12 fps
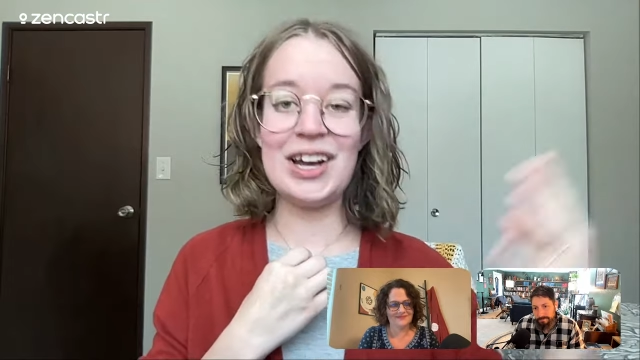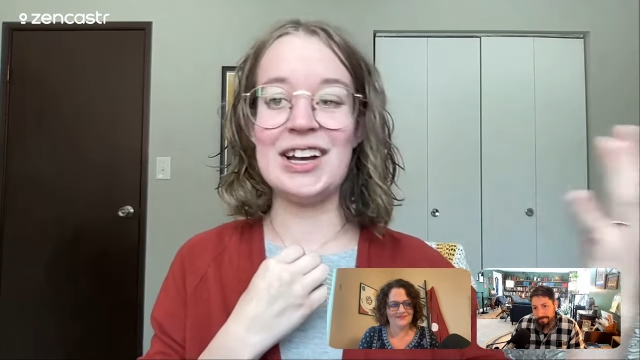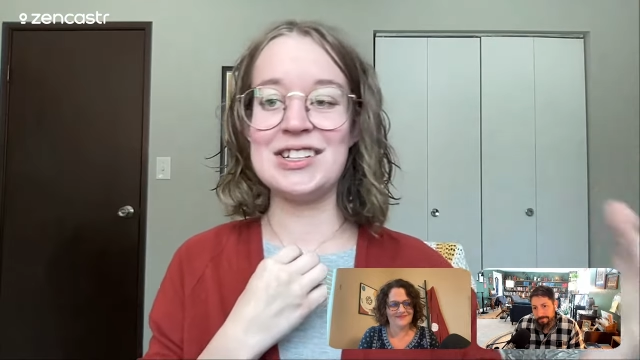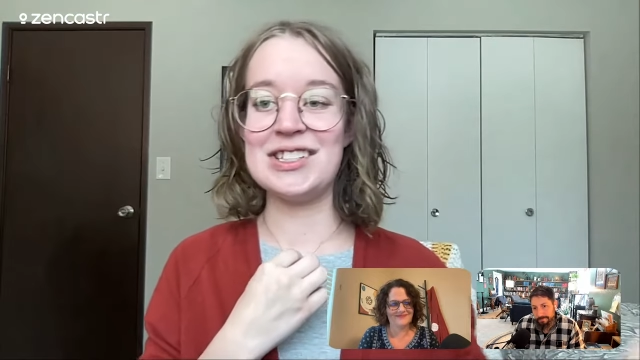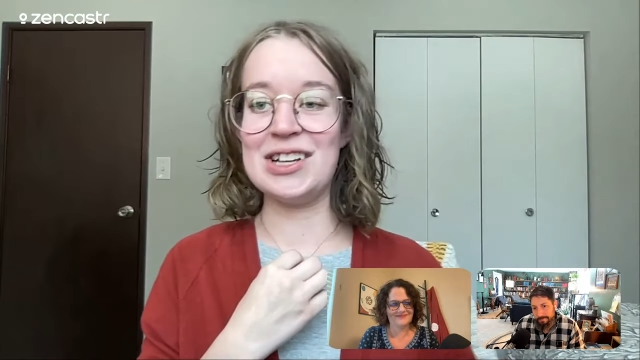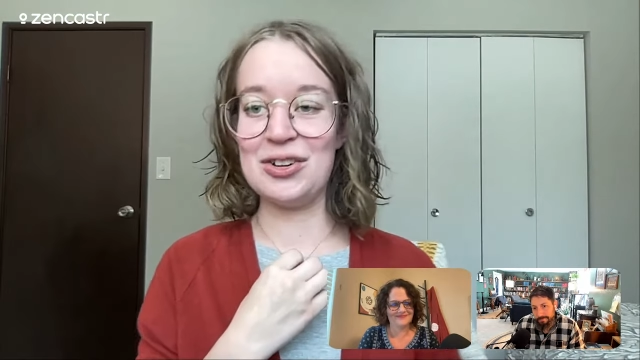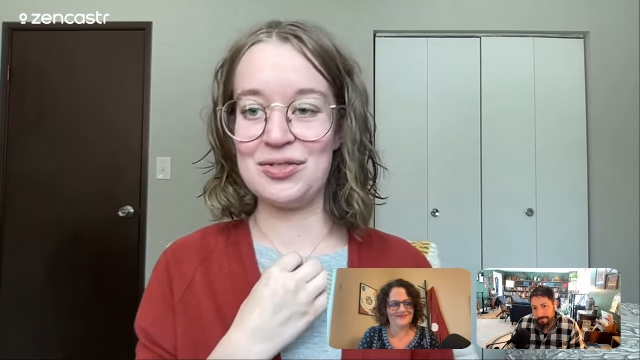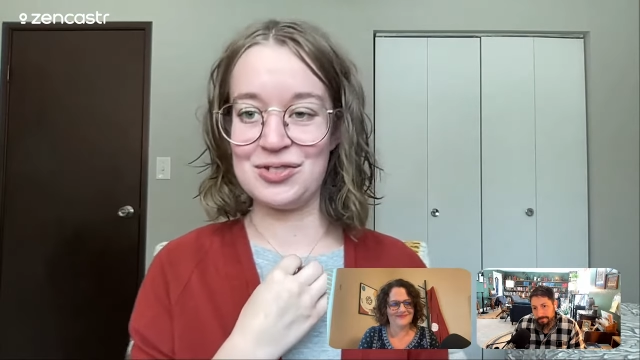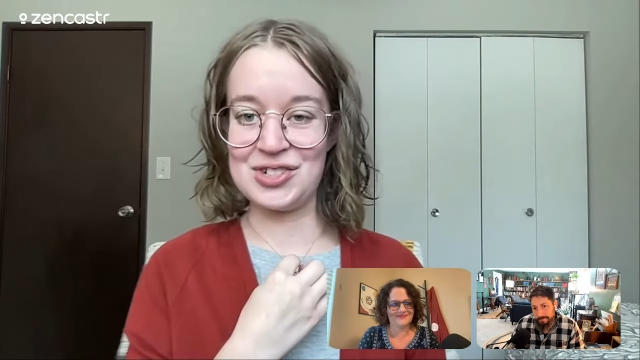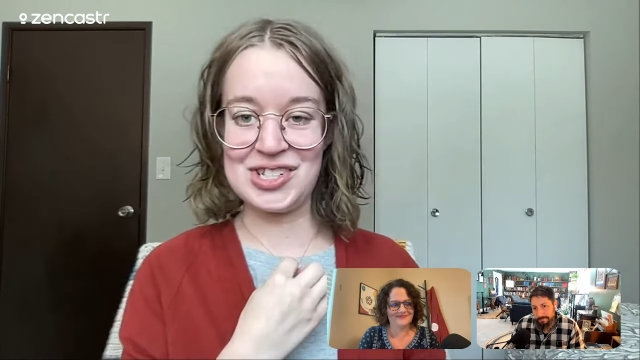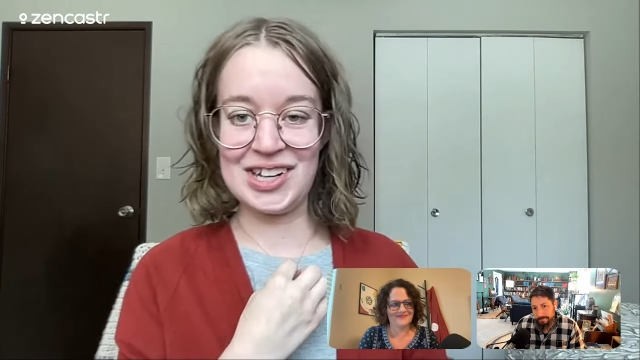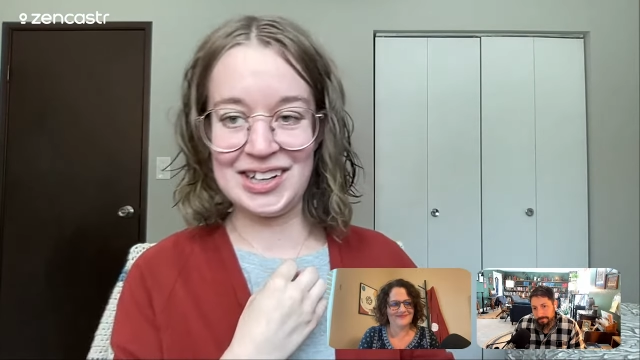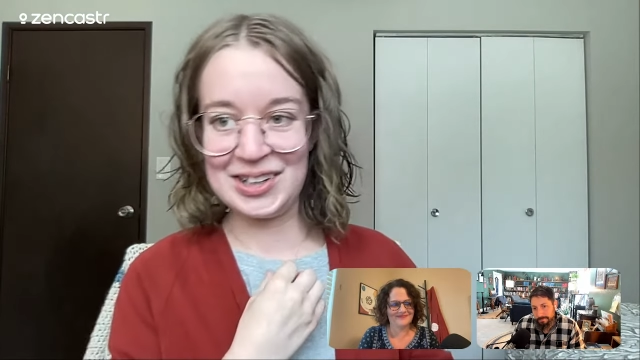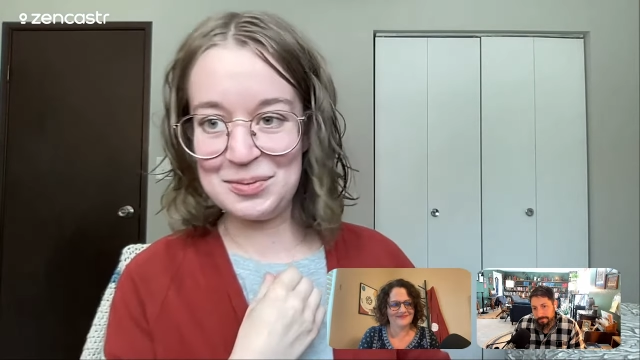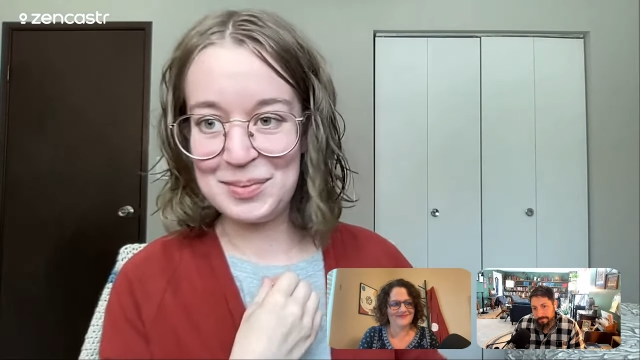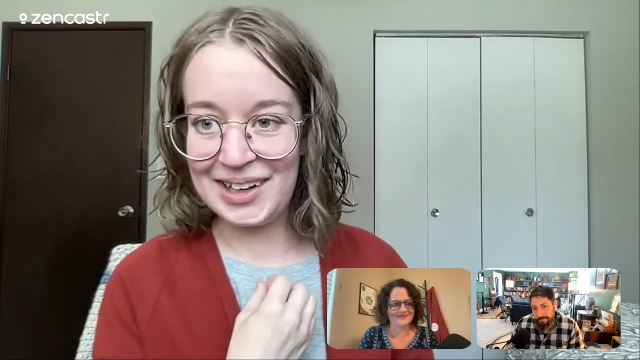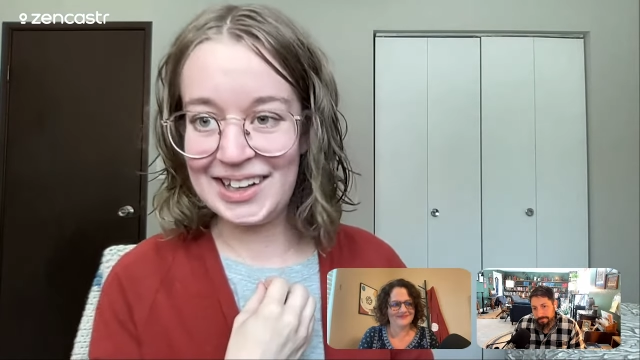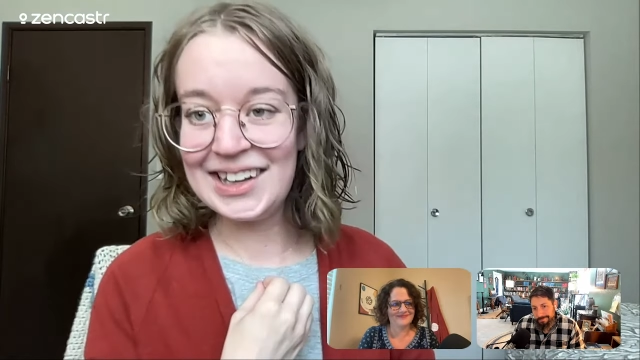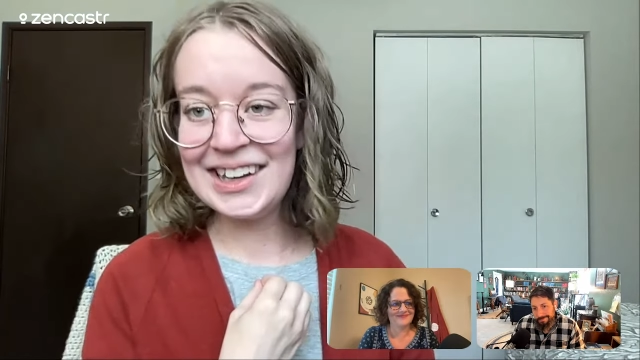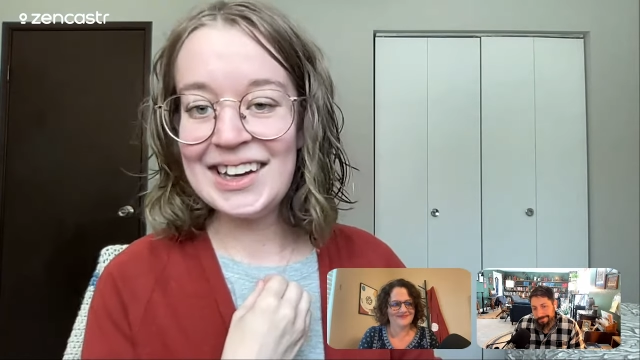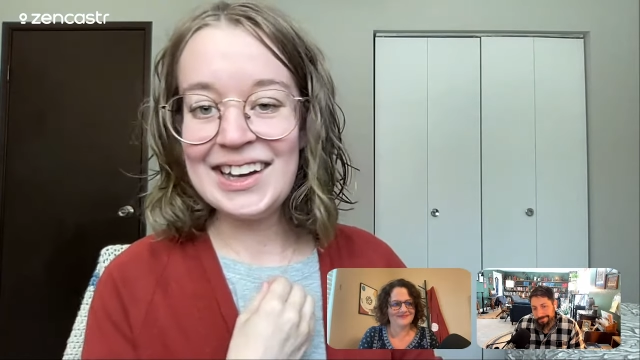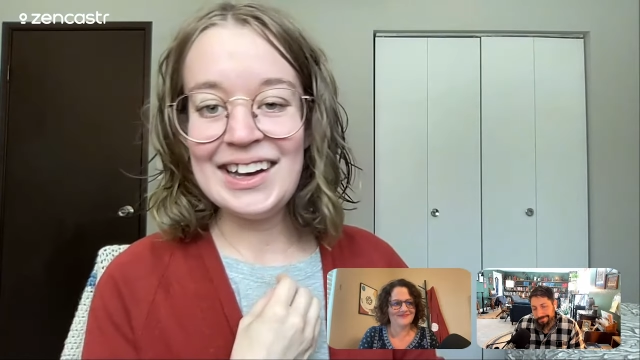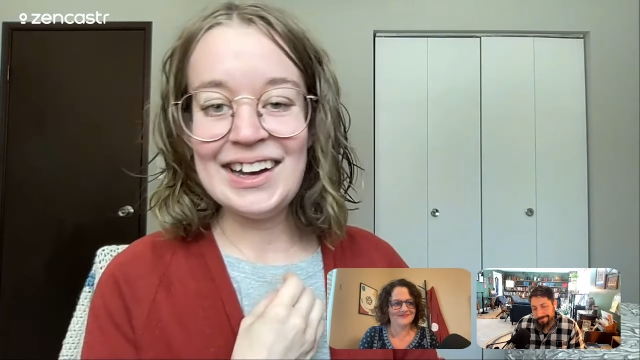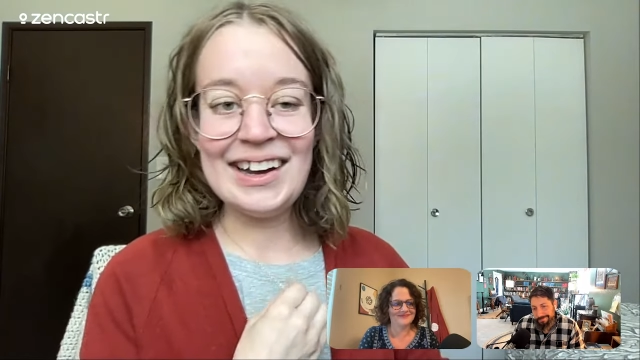hast thou forsaken me
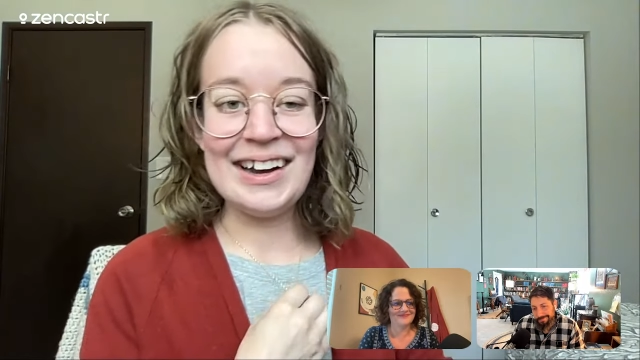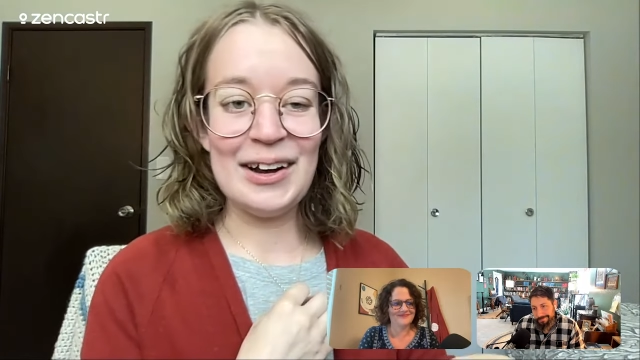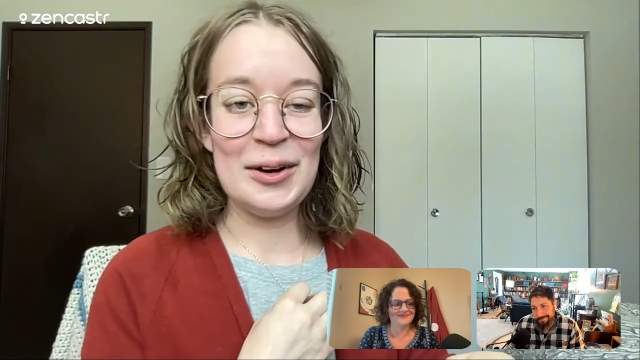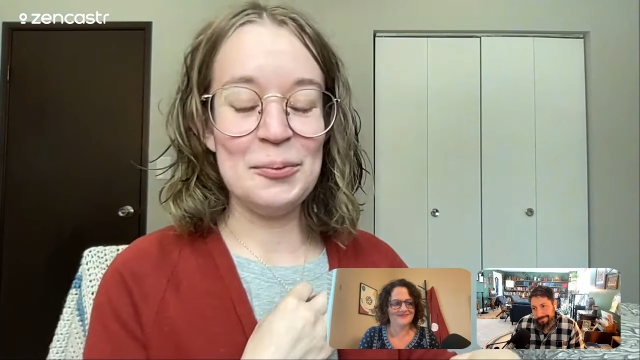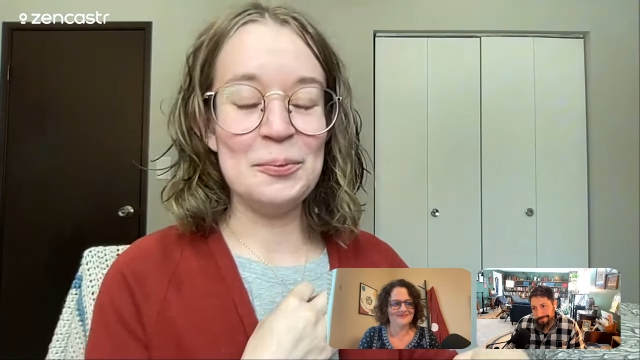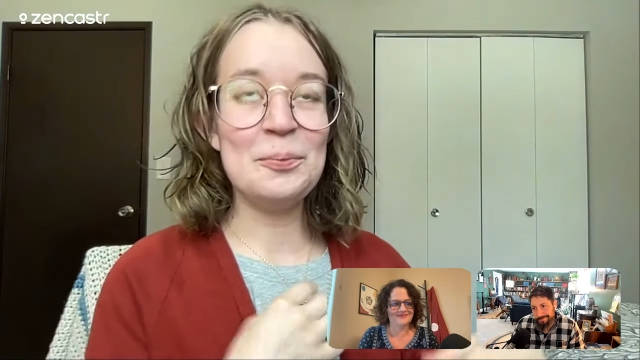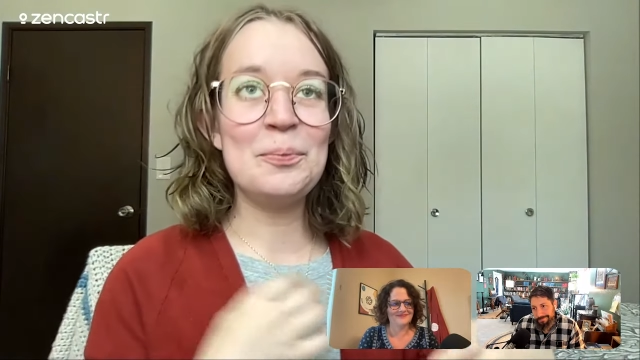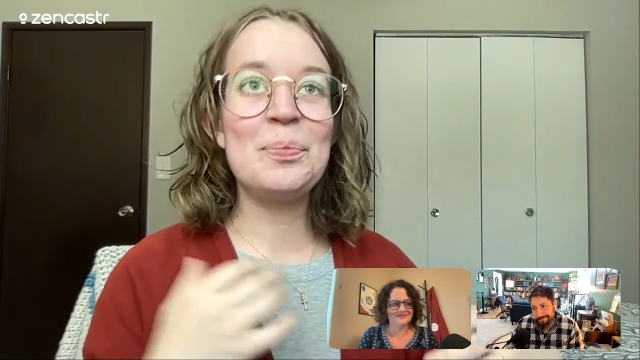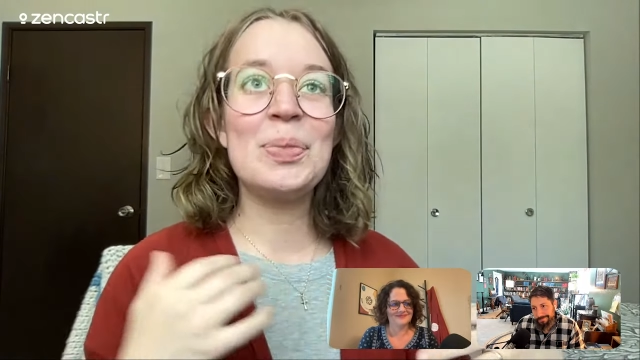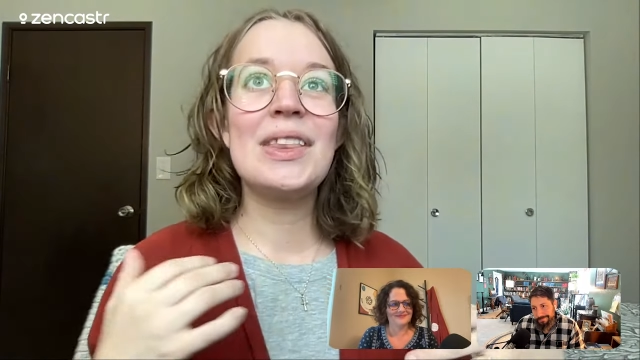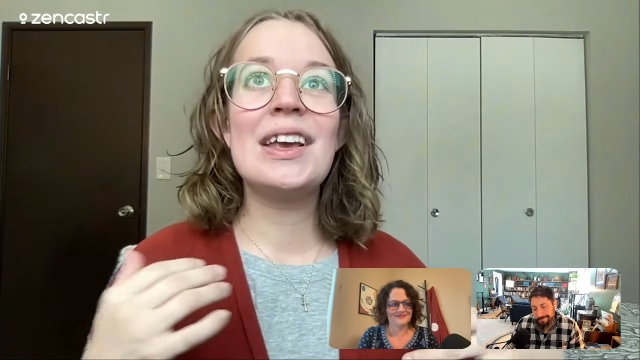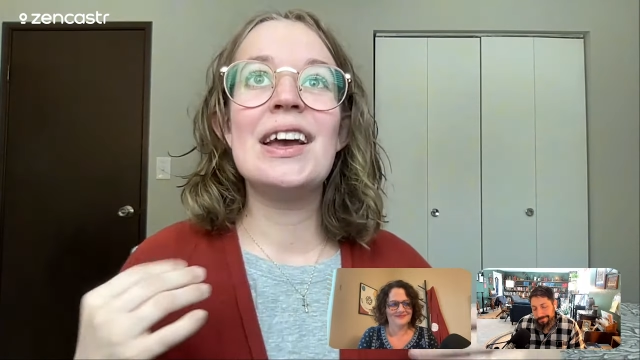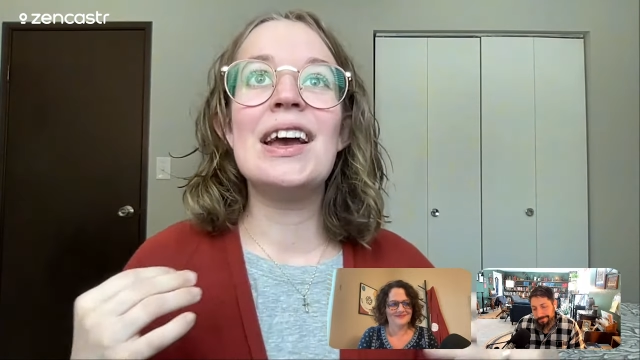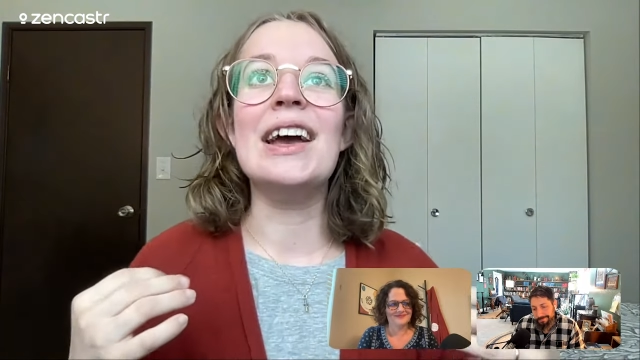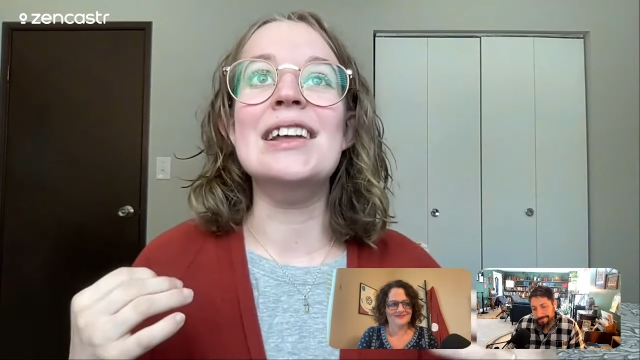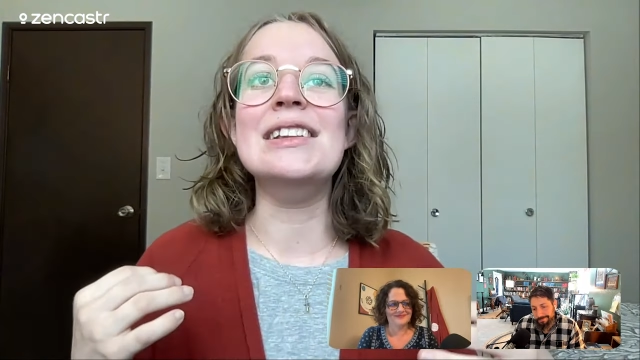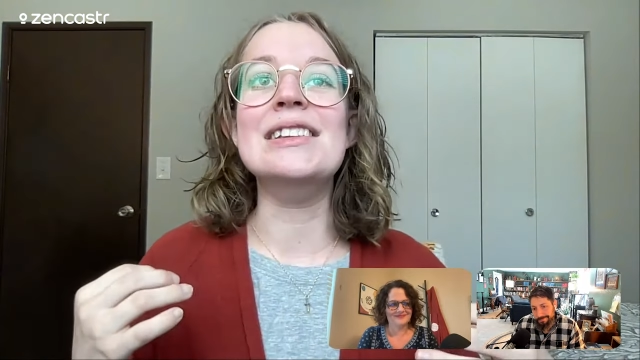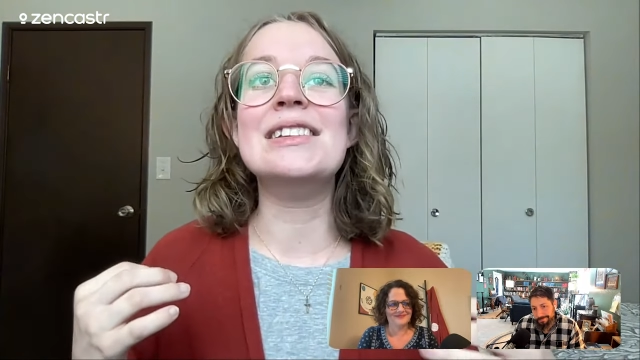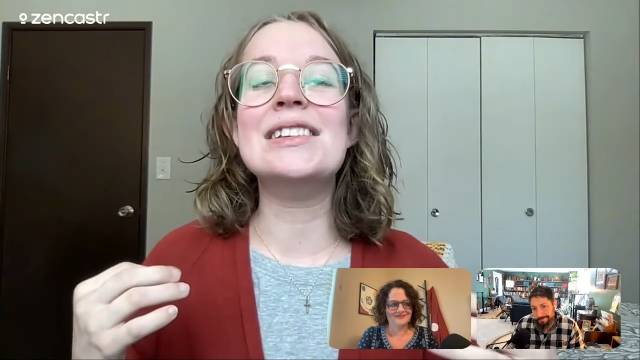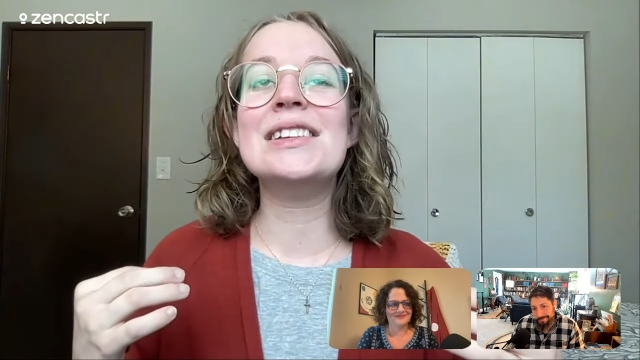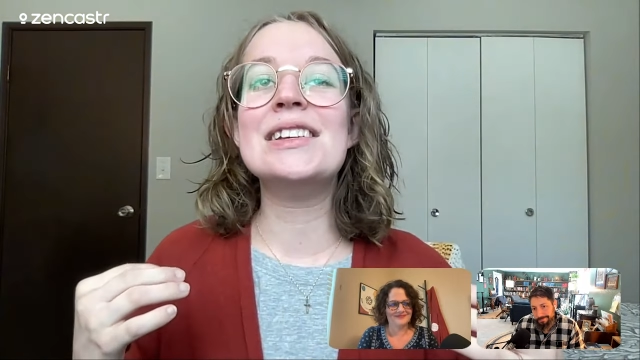mm-hmm. um, and